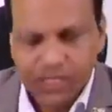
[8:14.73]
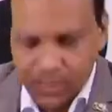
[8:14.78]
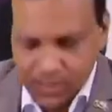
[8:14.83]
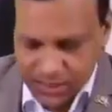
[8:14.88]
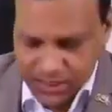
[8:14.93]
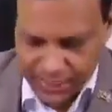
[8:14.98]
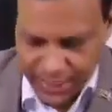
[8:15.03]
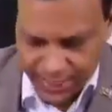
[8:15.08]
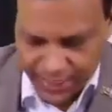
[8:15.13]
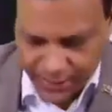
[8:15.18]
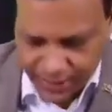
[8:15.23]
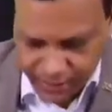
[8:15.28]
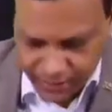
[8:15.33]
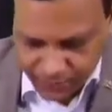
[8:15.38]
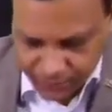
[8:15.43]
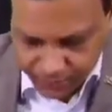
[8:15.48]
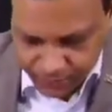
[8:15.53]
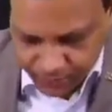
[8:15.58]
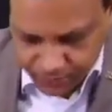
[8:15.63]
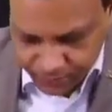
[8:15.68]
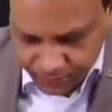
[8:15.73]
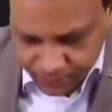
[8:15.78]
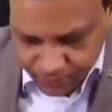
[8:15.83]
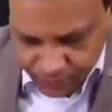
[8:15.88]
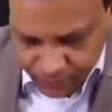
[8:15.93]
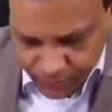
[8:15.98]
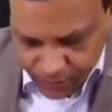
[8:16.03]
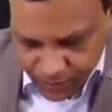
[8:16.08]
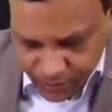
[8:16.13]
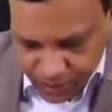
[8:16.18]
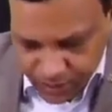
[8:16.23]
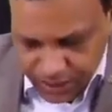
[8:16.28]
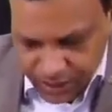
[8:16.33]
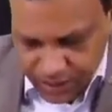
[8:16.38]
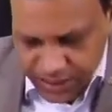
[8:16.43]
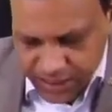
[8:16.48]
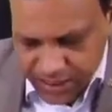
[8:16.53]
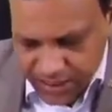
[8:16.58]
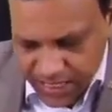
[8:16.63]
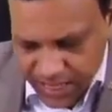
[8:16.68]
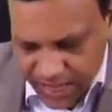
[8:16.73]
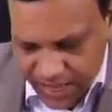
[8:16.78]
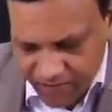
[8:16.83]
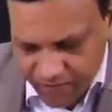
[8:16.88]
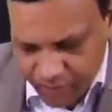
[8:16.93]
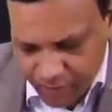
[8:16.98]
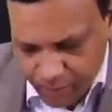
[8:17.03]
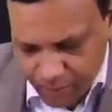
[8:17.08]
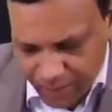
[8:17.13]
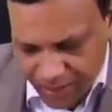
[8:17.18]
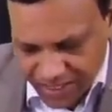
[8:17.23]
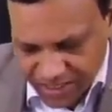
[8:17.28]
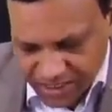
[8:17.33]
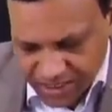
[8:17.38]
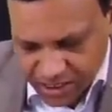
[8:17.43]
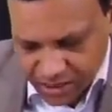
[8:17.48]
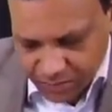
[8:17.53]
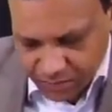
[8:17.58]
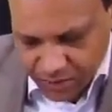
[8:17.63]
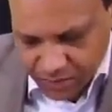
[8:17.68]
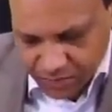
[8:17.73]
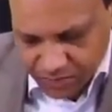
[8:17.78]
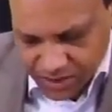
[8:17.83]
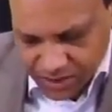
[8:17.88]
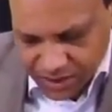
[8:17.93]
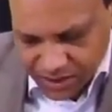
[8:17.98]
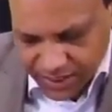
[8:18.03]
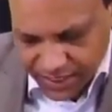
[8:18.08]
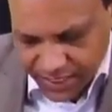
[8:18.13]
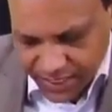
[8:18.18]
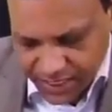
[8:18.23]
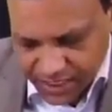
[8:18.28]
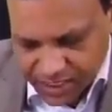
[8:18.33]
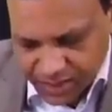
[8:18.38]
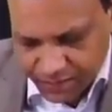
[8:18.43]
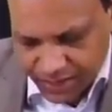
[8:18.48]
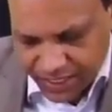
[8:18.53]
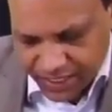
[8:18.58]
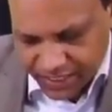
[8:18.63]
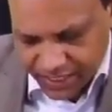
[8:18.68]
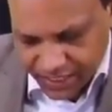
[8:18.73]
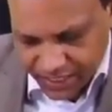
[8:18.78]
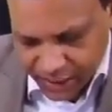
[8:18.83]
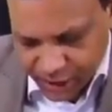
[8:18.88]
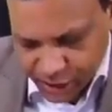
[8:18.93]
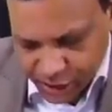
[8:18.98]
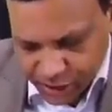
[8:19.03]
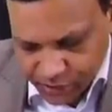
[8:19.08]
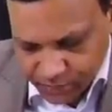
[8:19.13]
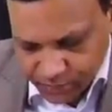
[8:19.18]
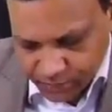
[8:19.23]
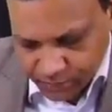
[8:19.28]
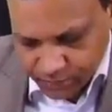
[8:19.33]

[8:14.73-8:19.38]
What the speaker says: Second, these have maximum CNS penetration.